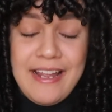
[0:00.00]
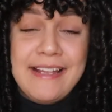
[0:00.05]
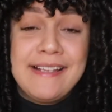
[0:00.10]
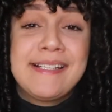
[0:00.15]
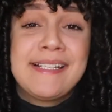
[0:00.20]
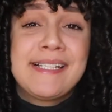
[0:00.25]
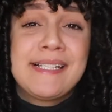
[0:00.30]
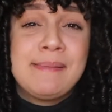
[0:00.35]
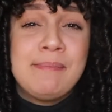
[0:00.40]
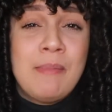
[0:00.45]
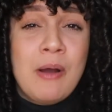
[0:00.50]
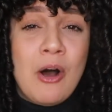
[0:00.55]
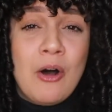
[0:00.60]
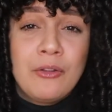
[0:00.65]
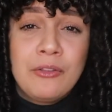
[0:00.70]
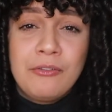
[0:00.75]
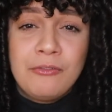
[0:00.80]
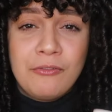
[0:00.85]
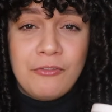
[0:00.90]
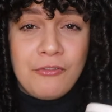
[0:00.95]
It
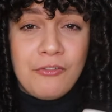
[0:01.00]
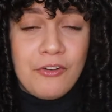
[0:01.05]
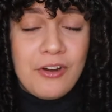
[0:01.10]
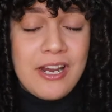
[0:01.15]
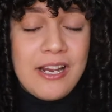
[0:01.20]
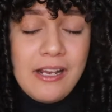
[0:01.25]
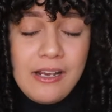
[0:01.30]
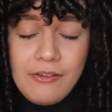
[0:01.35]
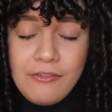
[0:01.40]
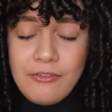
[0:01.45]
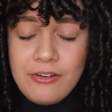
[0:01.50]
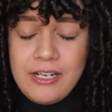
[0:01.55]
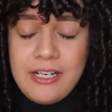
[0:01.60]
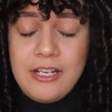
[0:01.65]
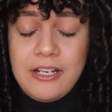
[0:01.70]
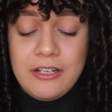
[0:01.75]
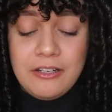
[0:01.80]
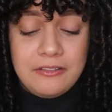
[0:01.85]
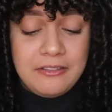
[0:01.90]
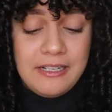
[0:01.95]
smelled really, really
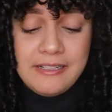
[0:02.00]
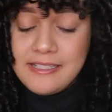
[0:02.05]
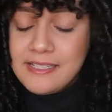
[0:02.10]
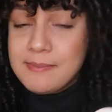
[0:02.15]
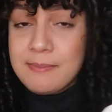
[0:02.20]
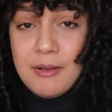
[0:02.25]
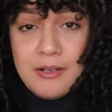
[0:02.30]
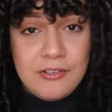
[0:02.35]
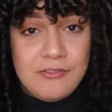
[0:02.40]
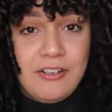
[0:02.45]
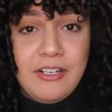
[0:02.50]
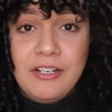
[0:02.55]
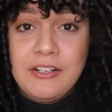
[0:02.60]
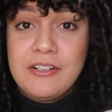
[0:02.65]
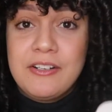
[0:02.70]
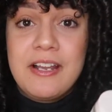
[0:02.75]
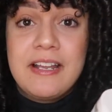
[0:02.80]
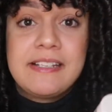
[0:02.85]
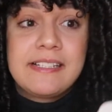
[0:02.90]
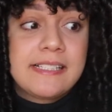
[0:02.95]
good. It smells really
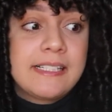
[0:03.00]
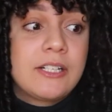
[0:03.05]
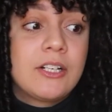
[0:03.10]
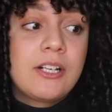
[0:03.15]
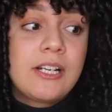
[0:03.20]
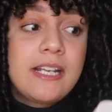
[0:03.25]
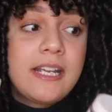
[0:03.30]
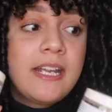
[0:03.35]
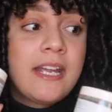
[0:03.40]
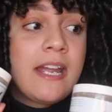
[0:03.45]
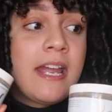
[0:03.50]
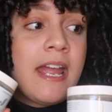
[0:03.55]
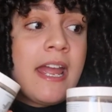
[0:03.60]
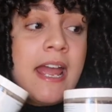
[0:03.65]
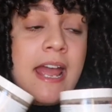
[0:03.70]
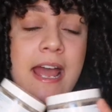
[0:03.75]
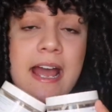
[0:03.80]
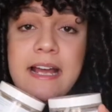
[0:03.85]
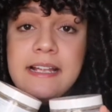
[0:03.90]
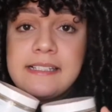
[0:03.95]
good. It's literally,
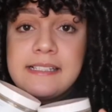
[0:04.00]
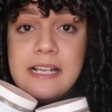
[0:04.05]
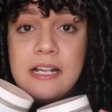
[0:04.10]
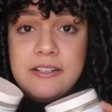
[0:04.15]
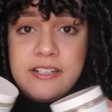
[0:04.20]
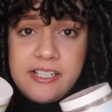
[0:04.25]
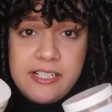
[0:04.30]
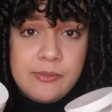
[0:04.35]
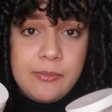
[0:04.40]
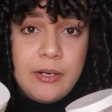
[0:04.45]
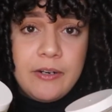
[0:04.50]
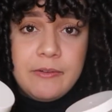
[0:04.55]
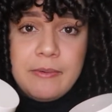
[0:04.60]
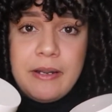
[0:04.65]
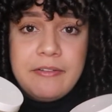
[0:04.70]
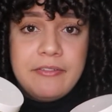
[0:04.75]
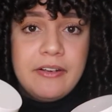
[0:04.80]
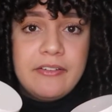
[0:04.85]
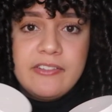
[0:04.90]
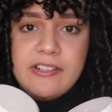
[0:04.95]
hands down, this is one of
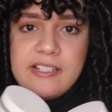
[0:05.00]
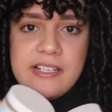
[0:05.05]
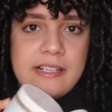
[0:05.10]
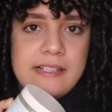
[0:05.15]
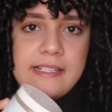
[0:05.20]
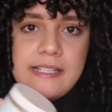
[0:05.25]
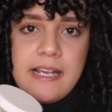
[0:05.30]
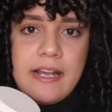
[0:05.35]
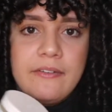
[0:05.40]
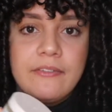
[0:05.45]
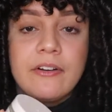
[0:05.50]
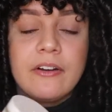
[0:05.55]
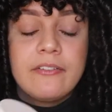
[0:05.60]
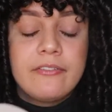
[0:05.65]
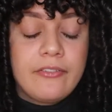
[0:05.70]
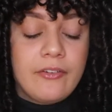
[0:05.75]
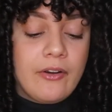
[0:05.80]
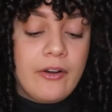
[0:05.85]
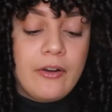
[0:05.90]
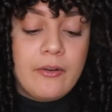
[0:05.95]
my favorite scents ever
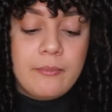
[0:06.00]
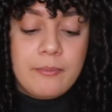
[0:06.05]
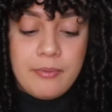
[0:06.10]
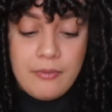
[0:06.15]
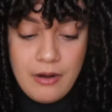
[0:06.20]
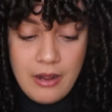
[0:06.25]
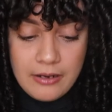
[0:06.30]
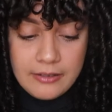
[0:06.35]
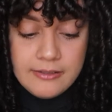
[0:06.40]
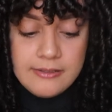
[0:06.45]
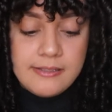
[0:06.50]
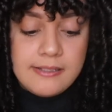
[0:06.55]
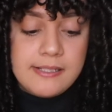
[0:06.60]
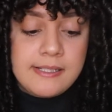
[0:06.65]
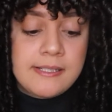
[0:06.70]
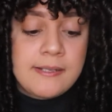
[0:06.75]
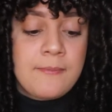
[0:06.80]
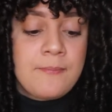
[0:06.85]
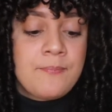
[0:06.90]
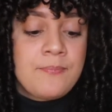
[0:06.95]
for
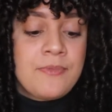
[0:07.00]
products.